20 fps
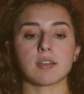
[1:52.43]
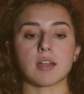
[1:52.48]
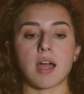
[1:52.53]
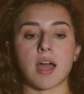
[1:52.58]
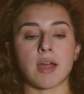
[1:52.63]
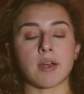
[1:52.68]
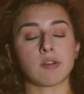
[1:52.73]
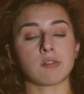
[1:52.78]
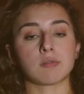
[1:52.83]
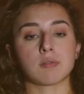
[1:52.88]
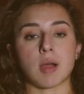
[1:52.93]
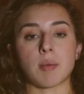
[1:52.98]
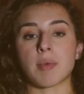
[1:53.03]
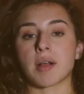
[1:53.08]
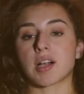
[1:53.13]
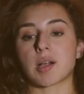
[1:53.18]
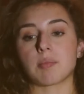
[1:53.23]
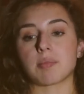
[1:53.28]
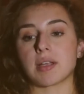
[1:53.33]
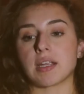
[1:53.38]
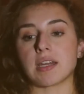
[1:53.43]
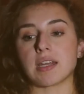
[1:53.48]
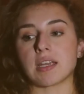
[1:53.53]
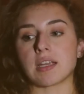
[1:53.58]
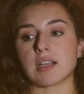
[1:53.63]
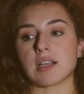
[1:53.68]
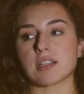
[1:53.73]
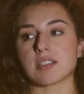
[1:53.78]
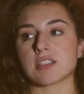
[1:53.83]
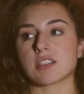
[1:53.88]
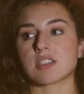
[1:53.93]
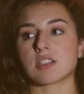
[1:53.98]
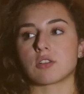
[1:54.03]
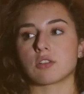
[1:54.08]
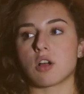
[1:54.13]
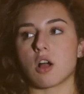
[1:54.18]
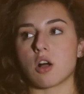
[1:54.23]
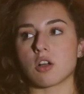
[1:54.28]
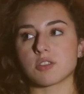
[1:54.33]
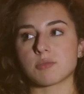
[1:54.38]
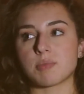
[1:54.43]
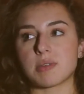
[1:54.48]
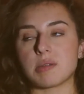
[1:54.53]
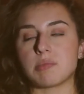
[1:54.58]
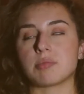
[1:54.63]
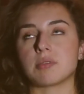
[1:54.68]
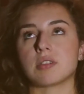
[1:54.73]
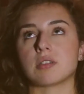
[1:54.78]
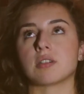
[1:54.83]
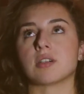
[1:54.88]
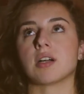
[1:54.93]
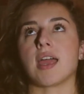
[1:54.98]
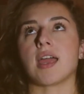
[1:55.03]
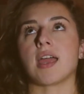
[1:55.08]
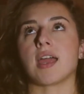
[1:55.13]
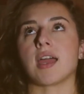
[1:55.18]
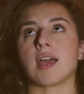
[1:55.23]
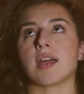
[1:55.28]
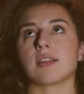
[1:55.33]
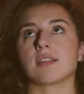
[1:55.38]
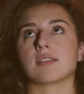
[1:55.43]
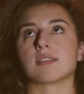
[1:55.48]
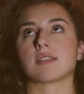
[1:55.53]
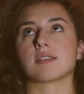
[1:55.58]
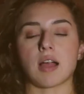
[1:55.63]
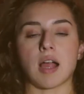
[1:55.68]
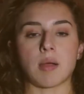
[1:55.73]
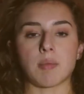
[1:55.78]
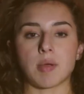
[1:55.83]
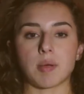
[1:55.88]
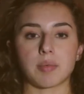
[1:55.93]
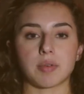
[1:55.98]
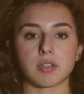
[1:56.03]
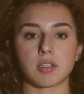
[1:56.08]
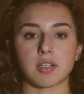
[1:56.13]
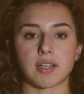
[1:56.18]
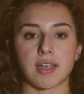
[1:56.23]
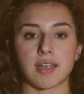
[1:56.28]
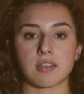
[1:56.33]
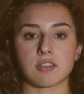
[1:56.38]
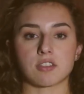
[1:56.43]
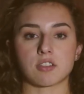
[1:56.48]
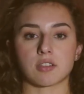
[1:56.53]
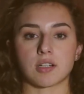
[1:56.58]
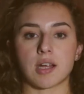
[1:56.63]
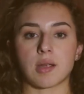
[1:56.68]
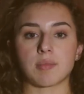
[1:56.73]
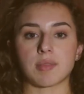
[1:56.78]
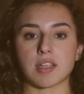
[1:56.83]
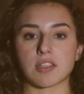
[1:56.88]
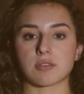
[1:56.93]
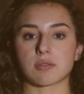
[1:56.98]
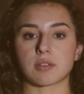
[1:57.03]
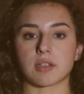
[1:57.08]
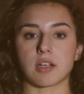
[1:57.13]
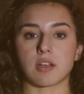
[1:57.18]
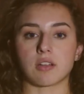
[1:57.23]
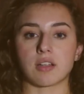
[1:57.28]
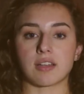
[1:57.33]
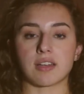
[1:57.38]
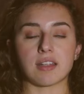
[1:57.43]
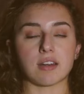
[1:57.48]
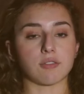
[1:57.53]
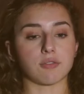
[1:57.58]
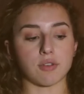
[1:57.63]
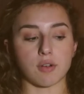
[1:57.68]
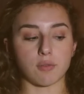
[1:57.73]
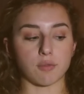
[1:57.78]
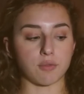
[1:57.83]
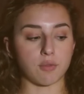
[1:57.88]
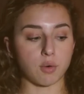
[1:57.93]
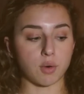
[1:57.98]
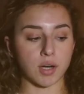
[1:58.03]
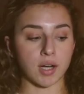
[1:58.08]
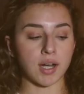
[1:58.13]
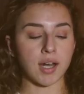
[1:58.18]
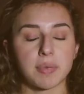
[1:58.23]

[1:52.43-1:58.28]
I'm not complaining because it still calls people and I'm able to look at Instagram. That's really all I need a phone for.